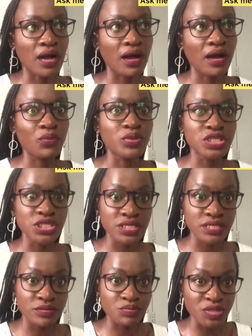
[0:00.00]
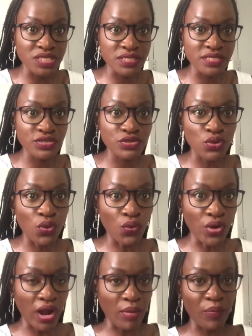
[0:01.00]
a registered business or
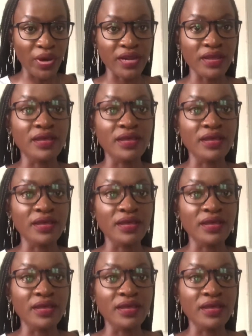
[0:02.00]
company.